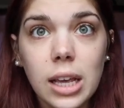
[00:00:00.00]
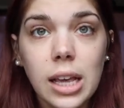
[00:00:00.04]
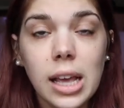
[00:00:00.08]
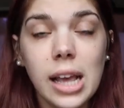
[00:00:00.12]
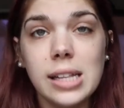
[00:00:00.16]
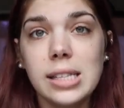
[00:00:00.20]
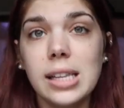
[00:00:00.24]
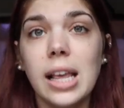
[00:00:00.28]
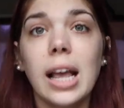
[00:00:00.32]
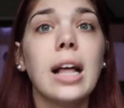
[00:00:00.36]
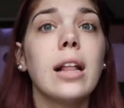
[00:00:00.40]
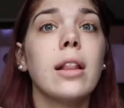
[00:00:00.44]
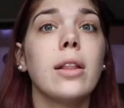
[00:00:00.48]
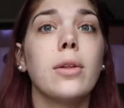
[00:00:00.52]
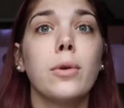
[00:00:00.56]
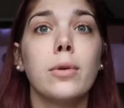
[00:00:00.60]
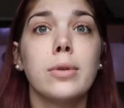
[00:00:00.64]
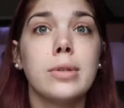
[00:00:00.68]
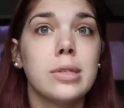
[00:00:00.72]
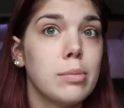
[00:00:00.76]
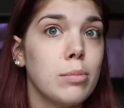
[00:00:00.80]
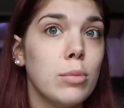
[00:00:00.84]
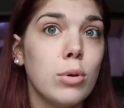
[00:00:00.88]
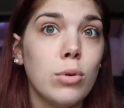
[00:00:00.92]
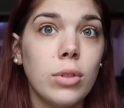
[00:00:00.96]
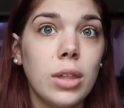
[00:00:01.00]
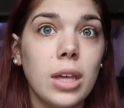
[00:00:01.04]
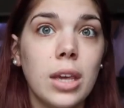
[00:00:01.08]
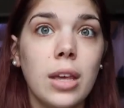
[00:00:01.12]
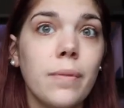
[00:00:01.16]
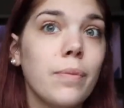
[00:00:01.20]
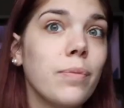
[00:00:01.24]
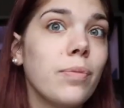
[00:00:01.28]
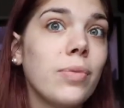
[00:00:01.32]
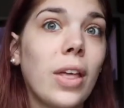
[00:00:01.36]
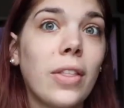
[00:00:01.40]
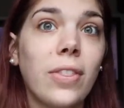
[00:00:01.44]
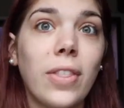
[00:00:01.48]
It's like a little
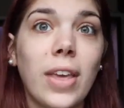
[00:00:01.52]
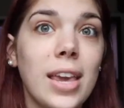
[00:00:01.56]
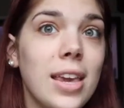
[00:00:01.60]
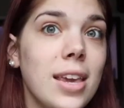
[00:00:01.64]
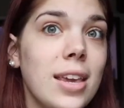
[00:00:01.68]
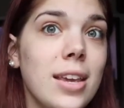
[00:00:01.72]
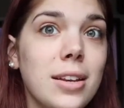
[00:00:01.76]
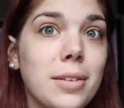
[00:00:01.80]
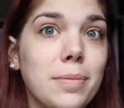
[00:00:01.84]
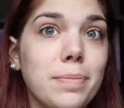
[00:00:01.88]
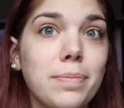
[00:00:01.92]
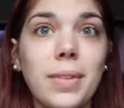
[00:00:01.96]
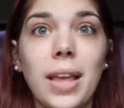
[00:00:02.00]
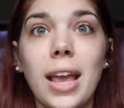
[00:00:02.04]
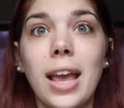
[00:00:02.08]
smoothie that they eat,